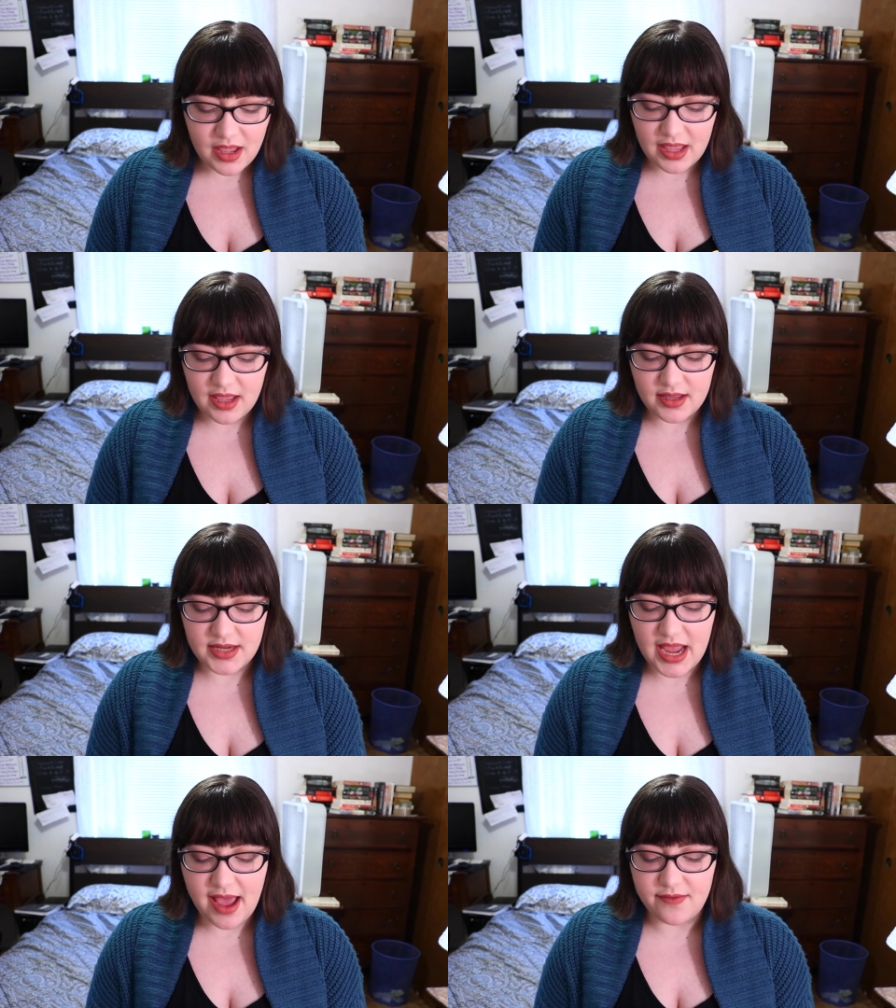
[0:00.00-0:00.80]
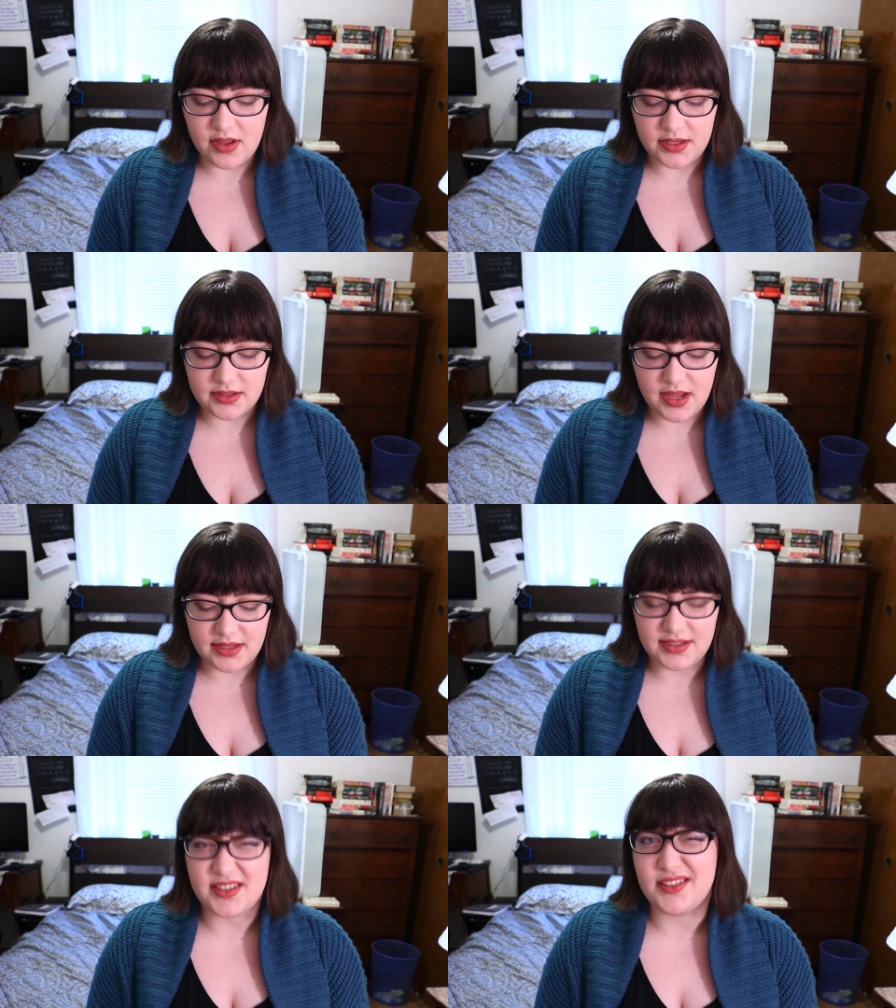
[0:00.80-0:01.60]
and I have it
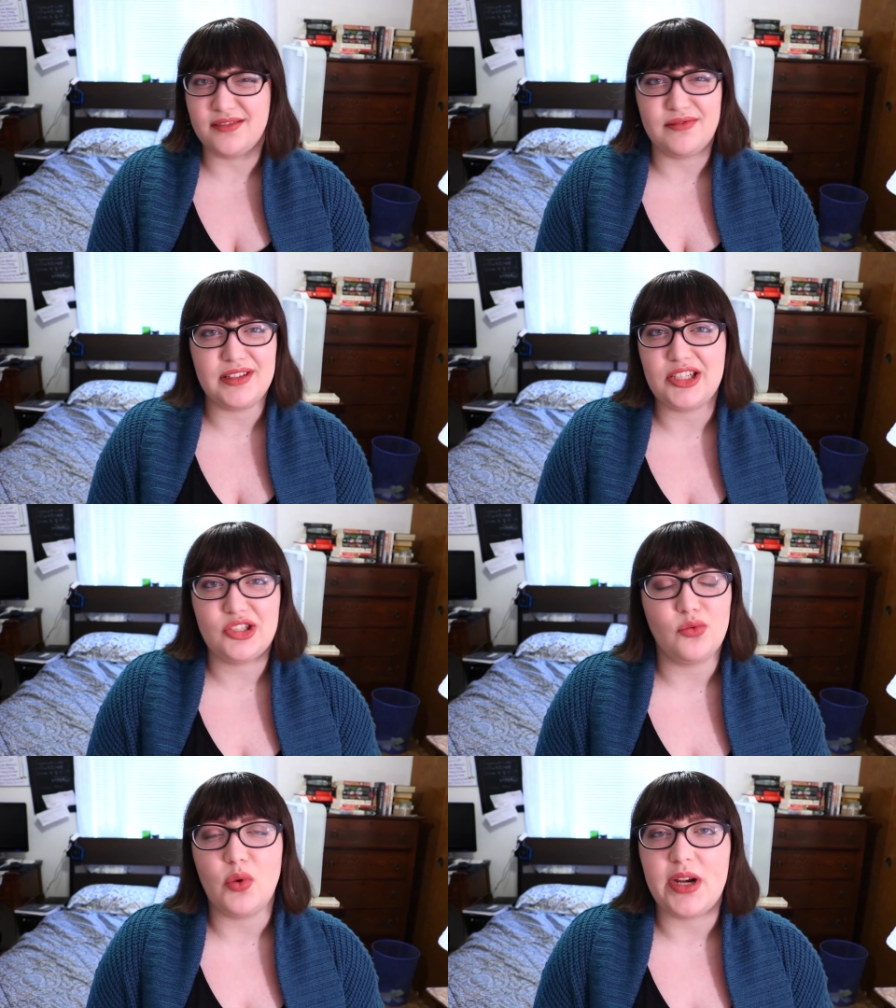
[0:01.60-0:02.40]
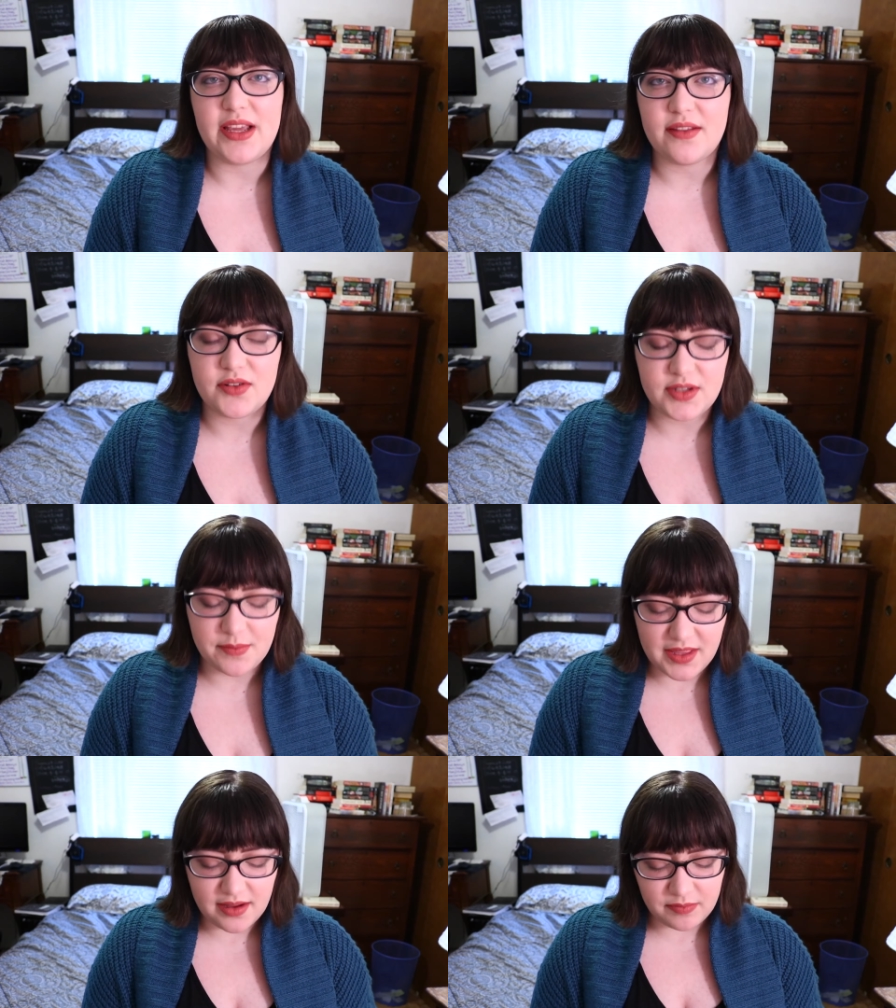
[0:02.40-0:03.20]
until the twentieth or
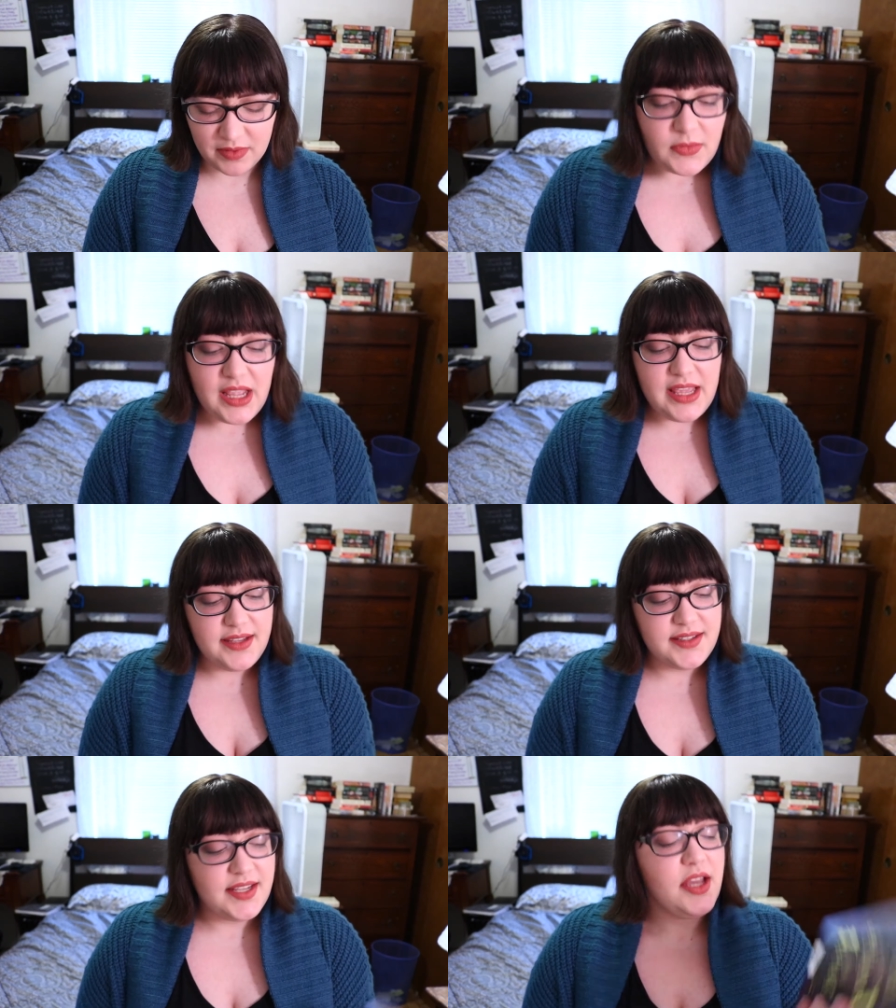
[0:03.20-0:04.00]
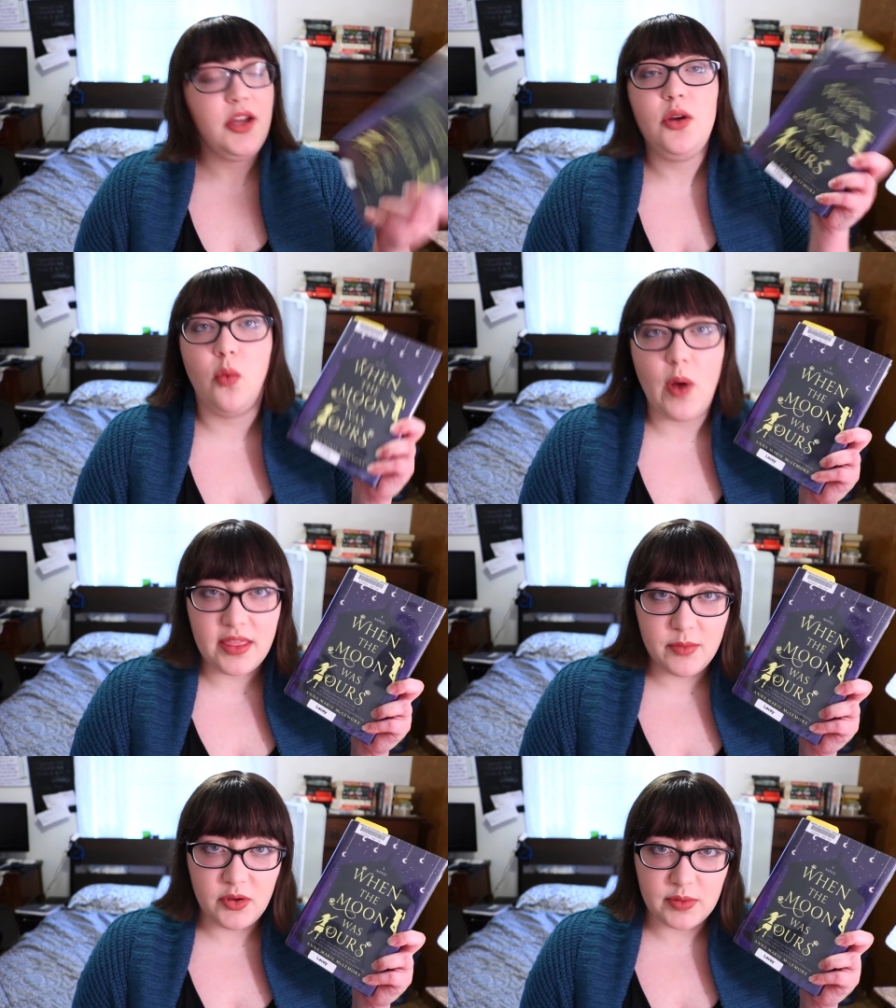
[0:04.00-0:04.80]
something, is
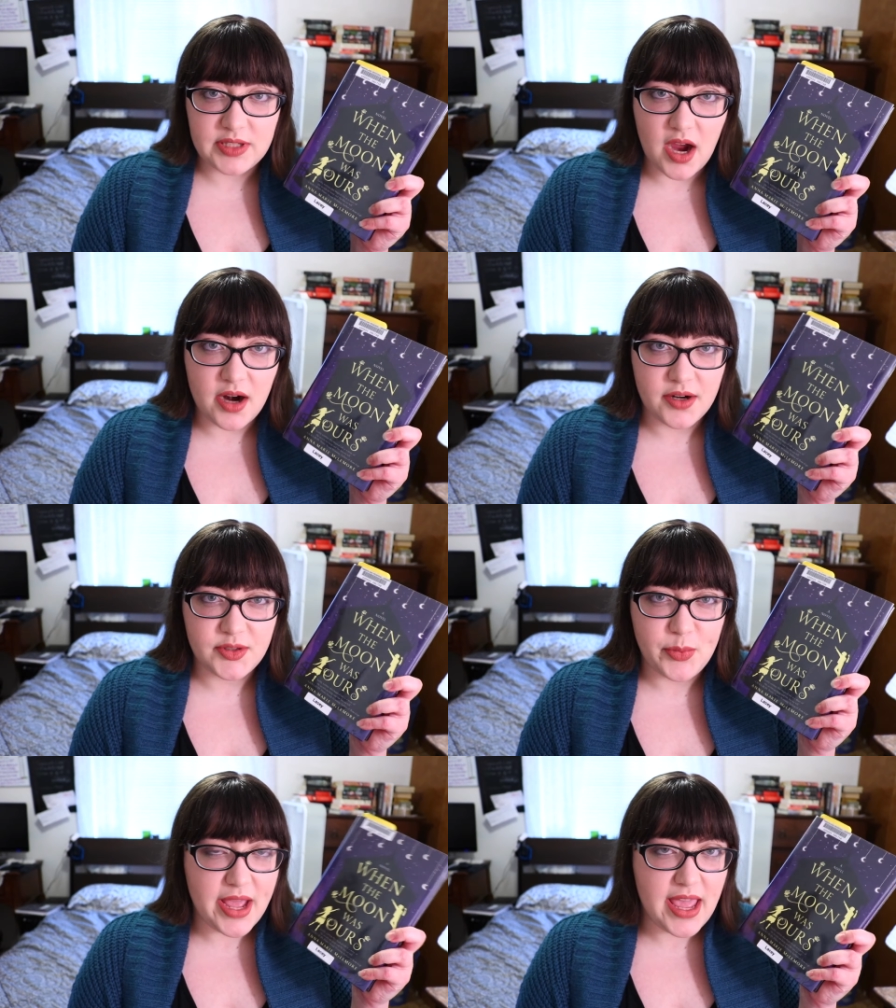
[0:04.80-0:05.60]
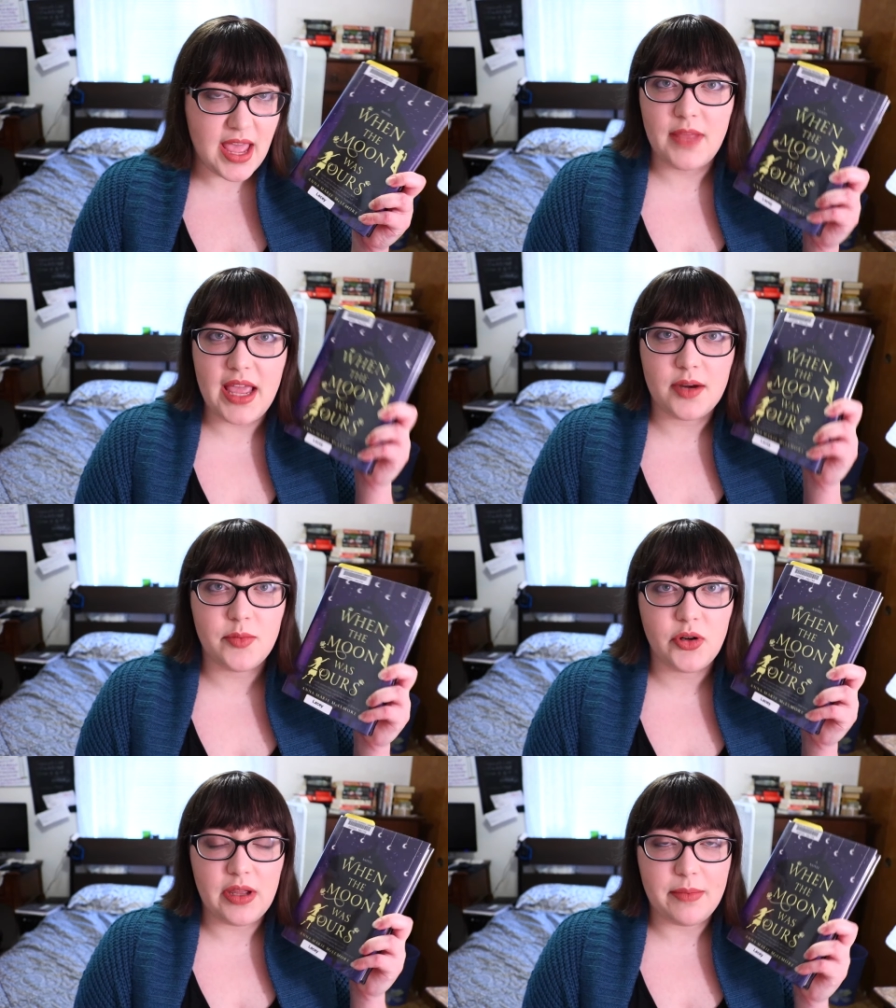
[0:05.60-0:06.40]
When the Moon Was Ours by Anna
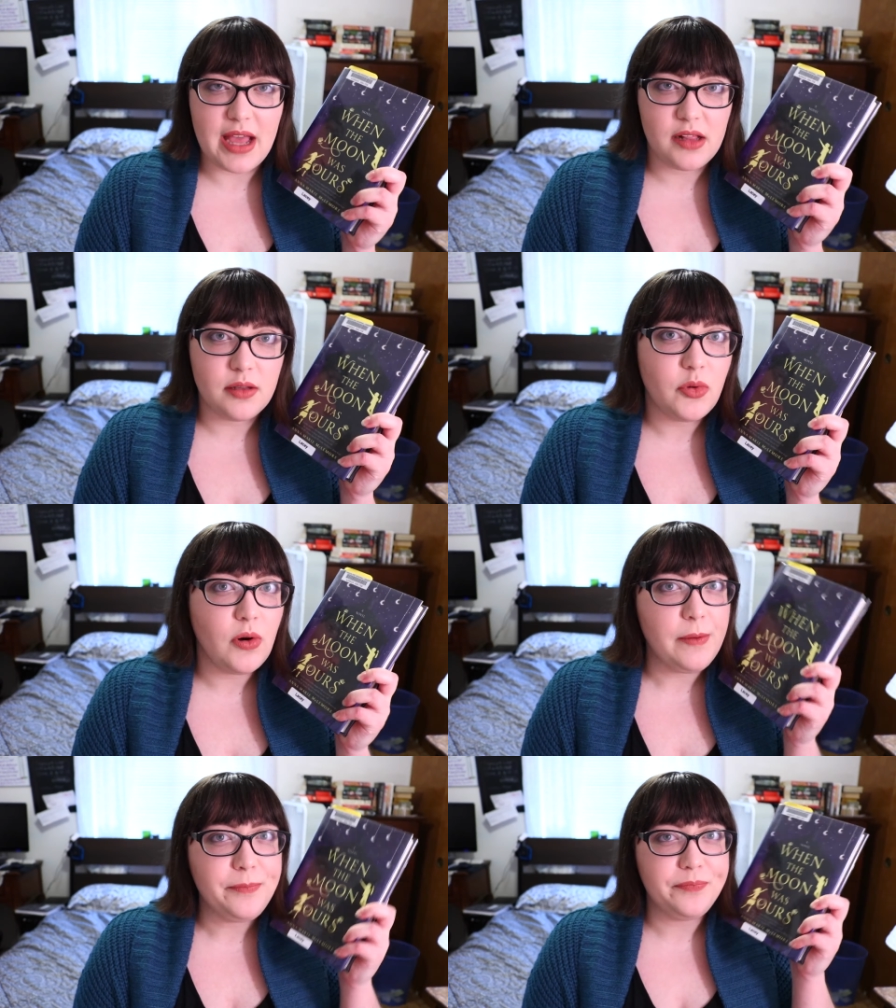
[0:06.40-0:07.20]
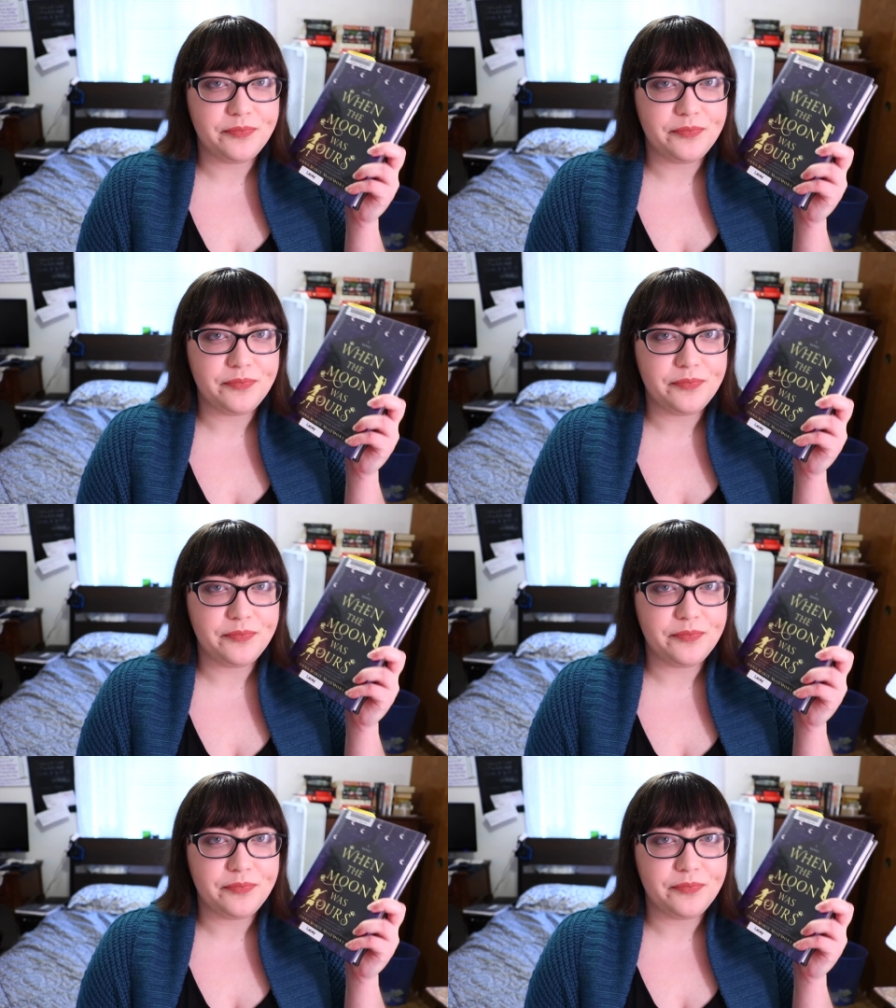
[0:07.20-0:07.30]
Marie McLemore.